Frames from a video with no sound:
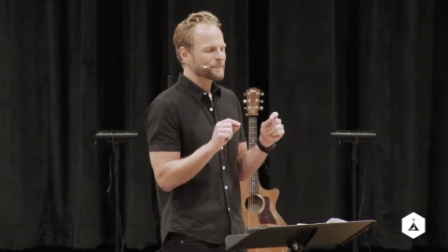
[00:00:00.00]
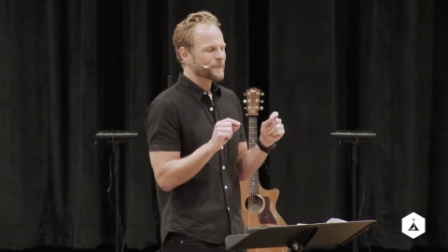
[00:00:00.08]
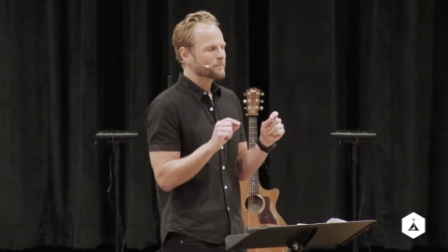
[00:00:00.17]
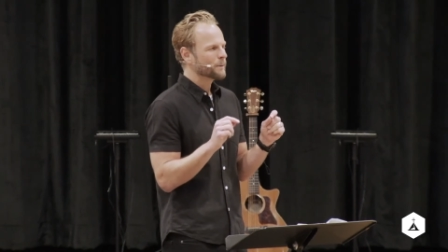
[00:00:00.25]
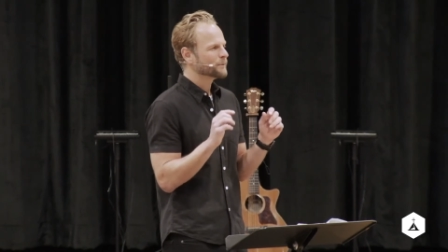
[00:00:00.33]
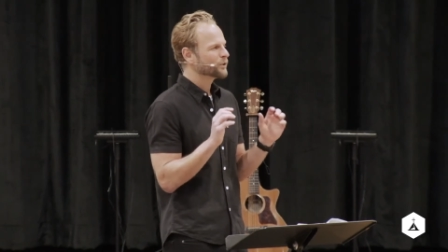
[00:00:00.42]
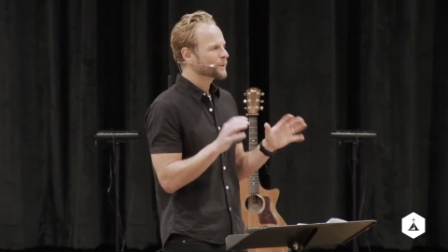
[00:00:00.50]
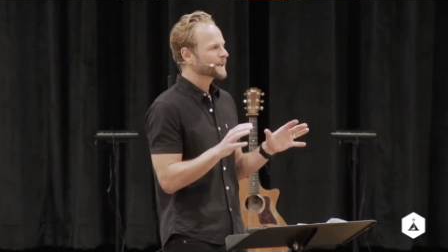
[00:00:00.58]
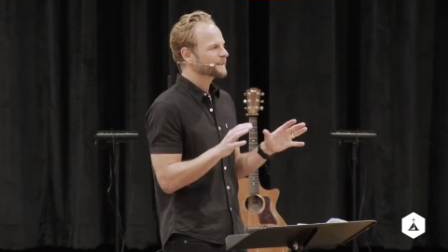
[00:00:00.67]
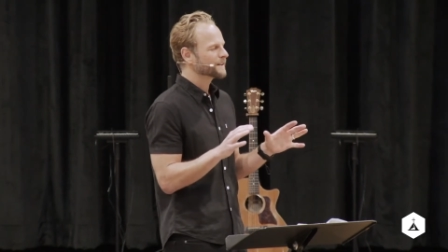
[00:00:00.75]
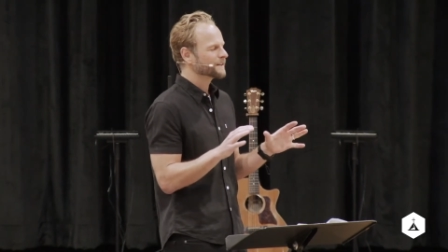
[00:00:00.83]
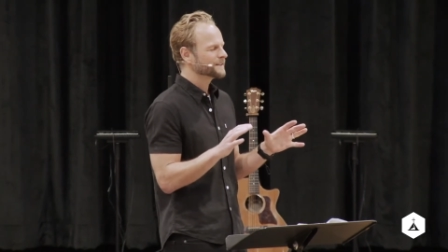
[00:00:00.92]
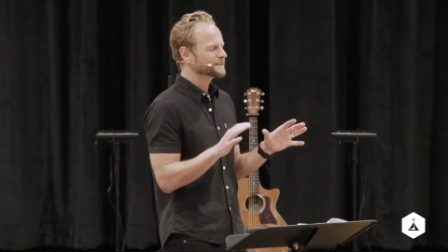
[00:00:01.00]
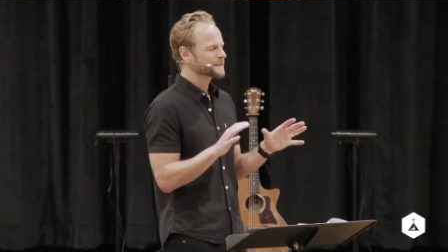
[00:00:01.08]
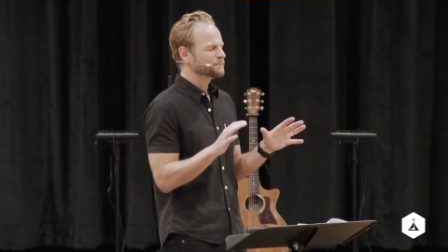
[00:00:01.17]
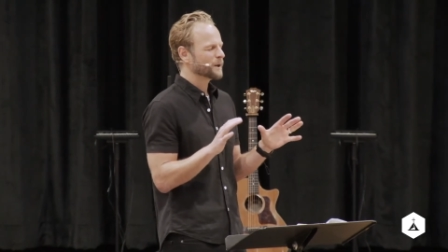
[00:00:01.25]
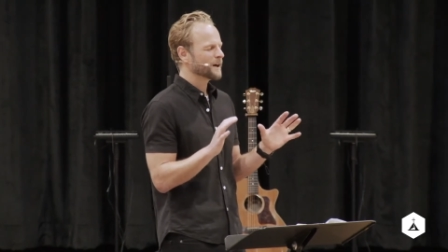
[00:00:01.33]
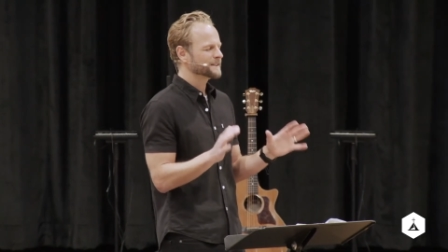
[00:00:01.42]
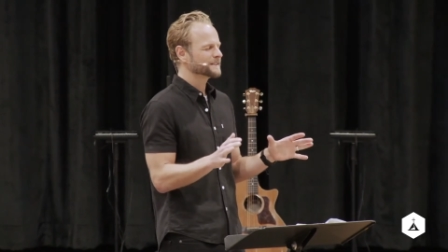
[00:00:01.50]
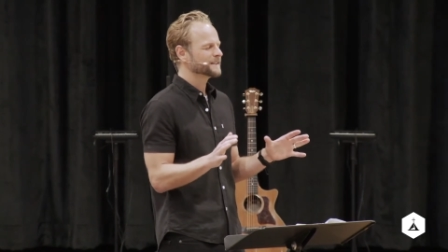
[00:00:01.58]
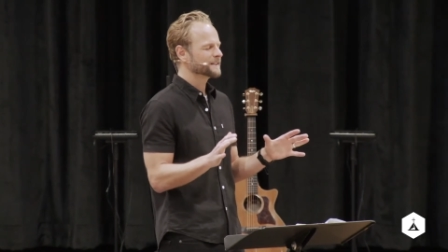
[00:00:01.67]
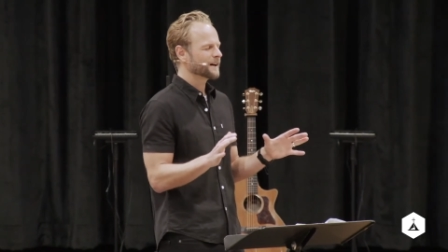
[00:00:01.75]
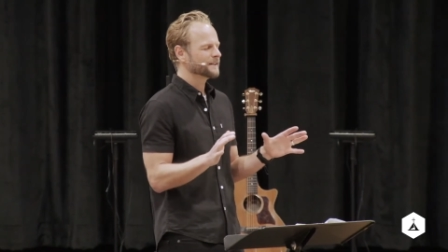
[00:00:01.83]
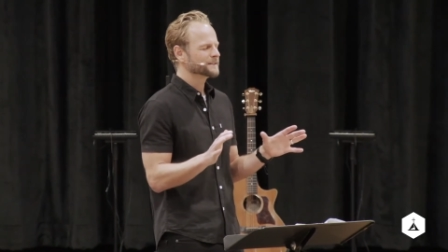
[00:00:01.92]
But before we get there, let's just pause and
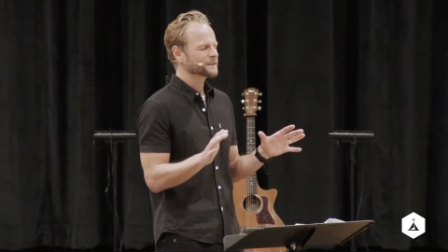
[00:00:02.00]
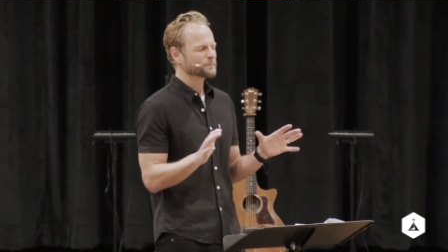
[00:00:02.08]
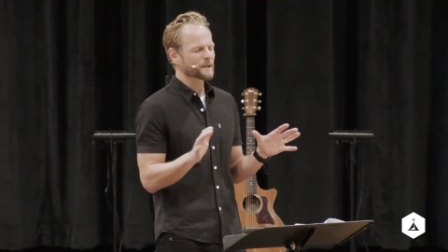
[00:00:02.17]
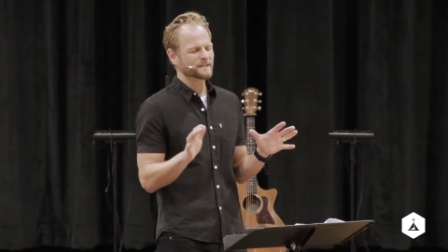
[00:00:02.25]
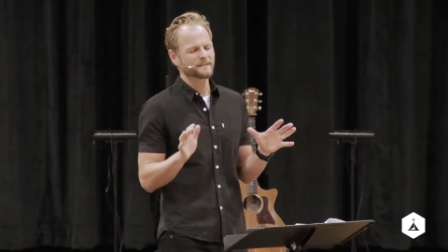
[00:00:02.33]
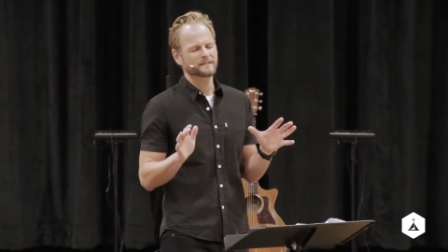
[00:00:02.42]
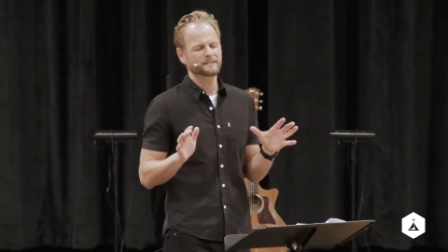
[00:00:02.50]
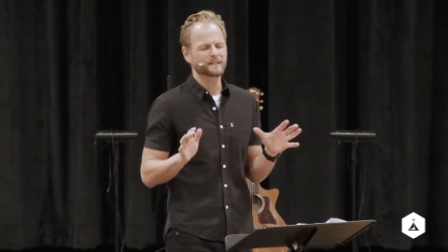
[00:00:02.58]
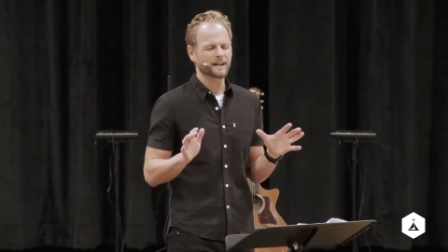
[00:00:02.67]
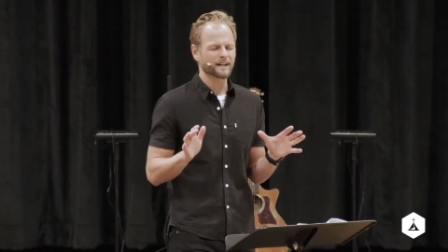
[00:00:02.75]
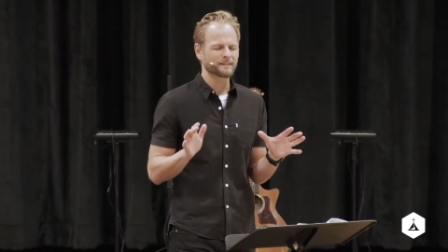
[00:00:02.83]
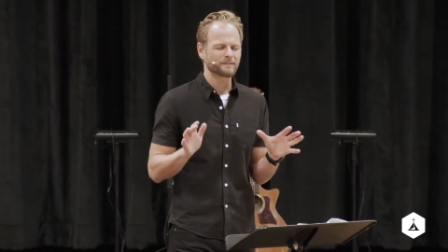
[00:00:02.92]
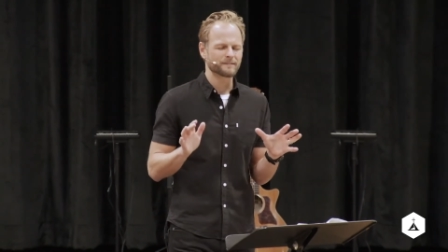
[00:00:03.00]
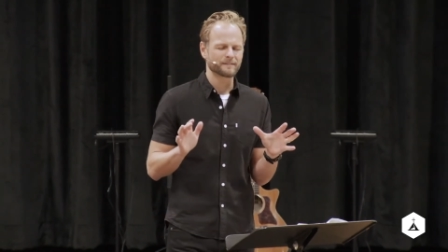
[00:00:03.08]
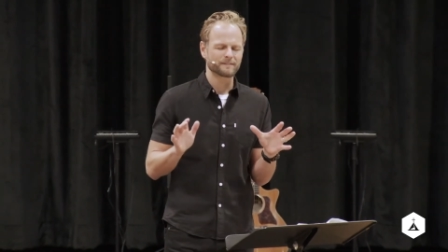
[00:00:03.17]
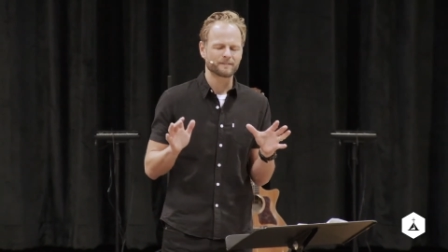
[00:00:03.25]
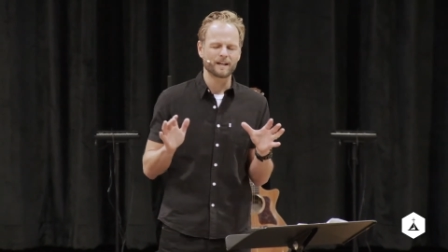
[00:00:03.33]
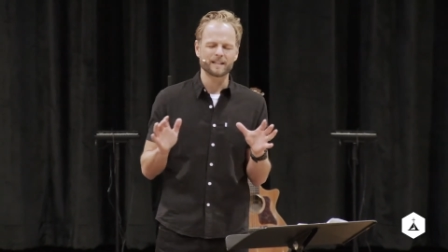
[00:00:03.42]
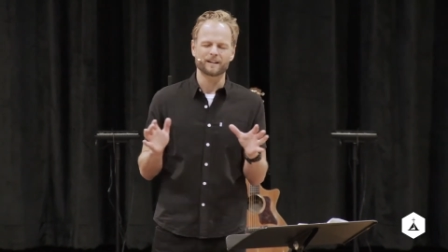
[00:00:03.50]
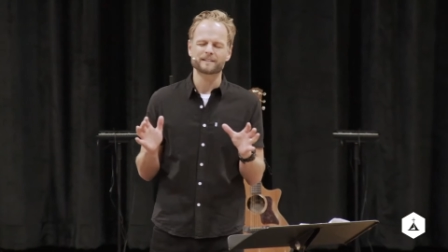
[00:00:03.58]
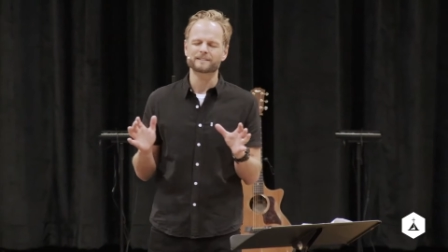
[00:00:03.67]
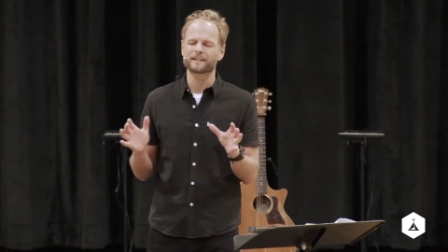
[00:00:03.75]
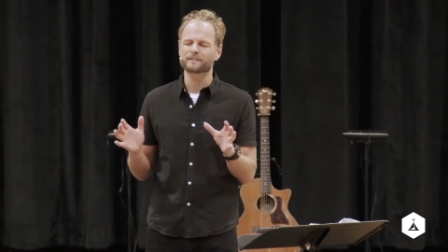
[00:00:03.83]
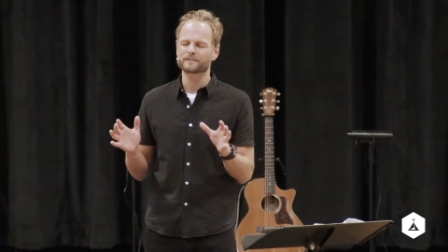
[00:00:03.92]
acknowledge the presence of God, ready
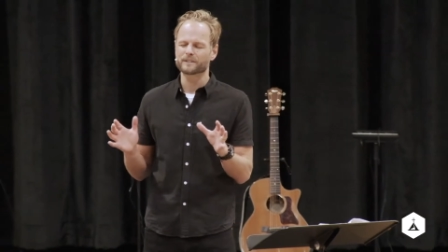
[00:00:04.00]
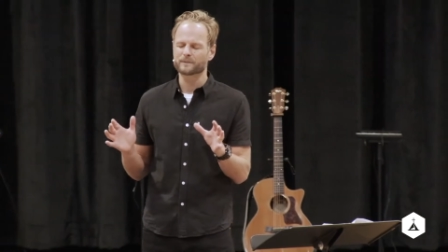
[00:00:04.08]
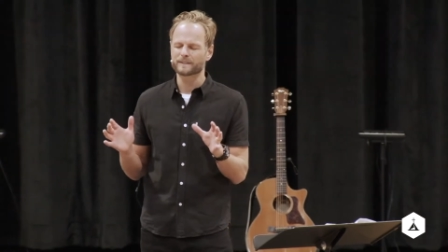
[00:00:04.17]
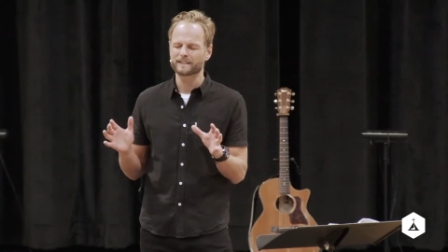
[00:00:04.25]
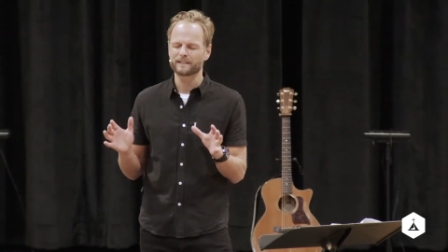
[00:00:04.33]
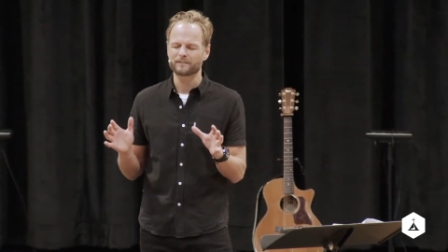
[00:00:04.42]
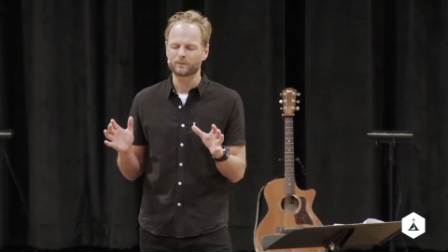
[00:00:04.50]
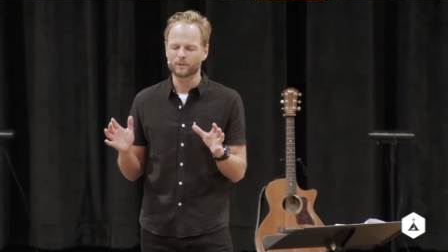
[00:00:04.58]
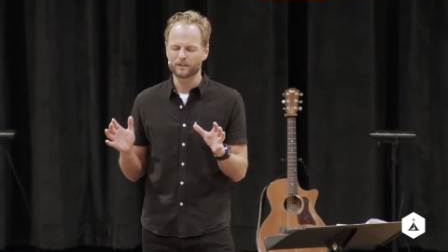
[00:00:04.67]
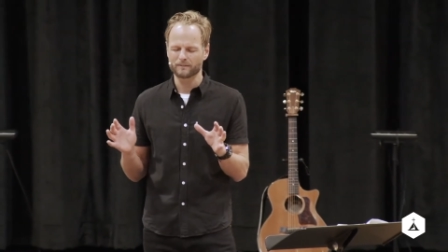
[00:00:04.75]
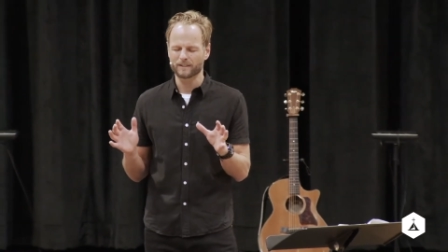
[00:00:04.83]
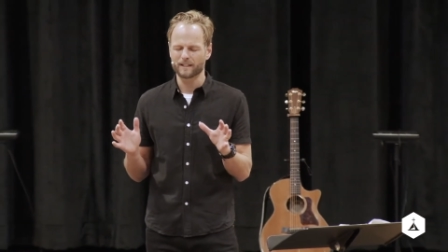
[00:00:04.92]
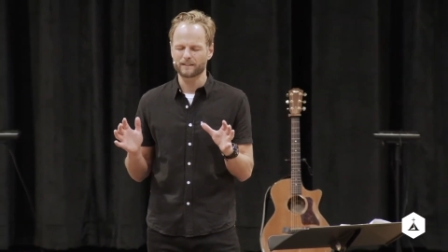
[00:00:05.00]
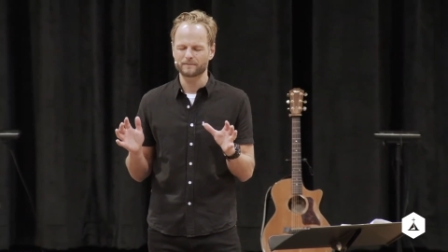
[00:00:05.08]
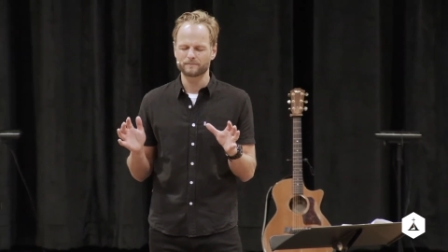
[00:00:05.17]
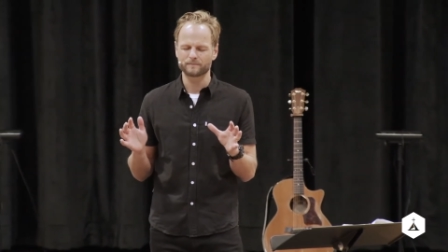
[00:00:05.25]
ourselves to receive the Word of God.